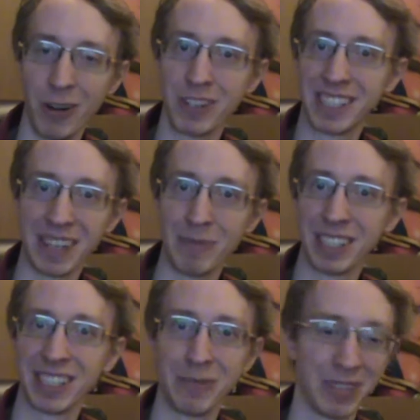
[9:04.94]
or some
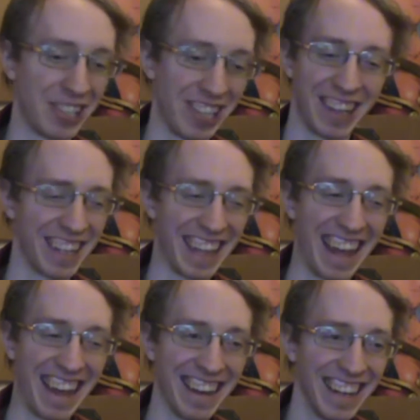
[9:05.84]
stupid shit like
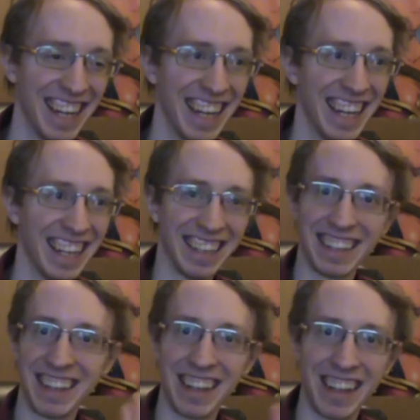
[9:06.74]
that.
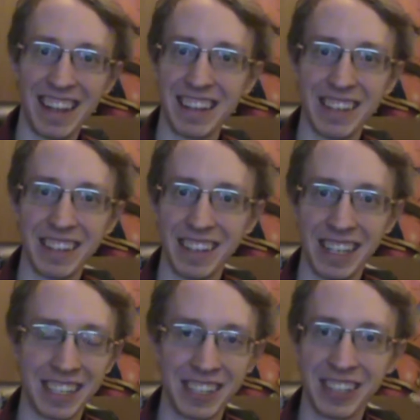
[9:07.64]
And
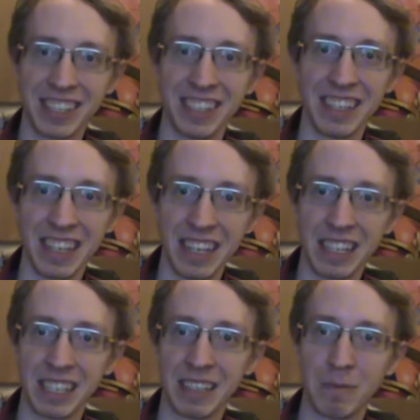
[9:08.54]

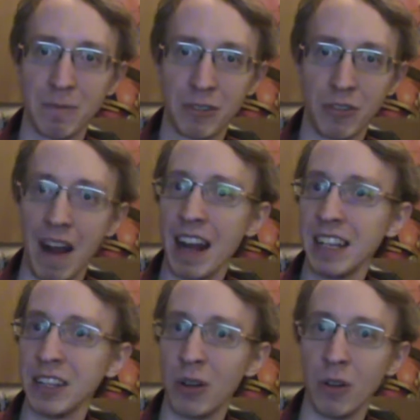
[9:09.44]
it's
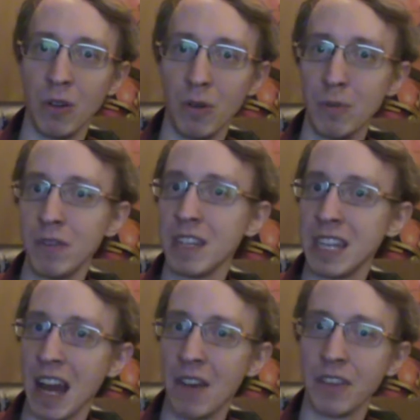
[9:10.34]
dragging the whole movie
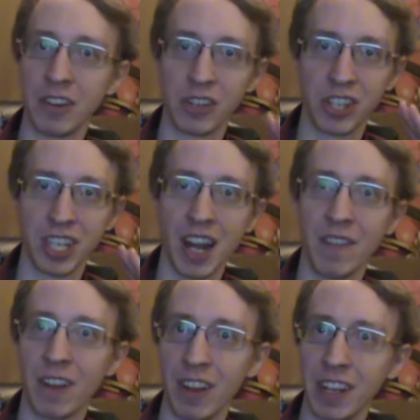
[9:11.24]
down. There are
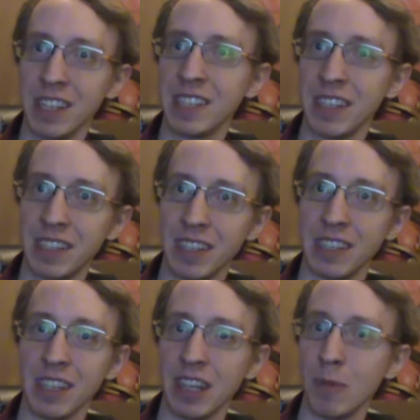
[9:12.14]
several
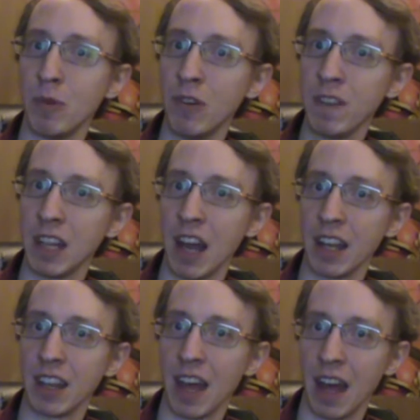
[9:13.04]
instances in the movie
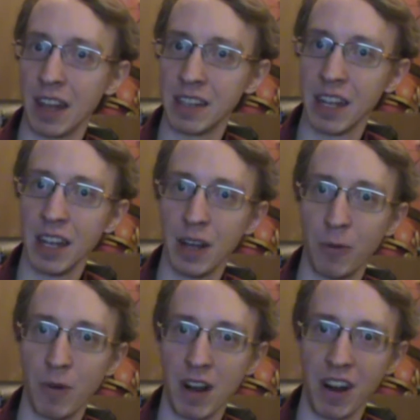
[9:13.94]
like that
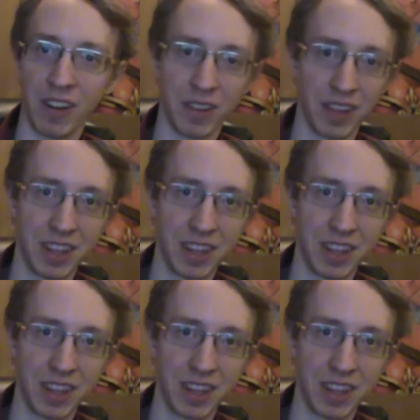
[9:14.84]
where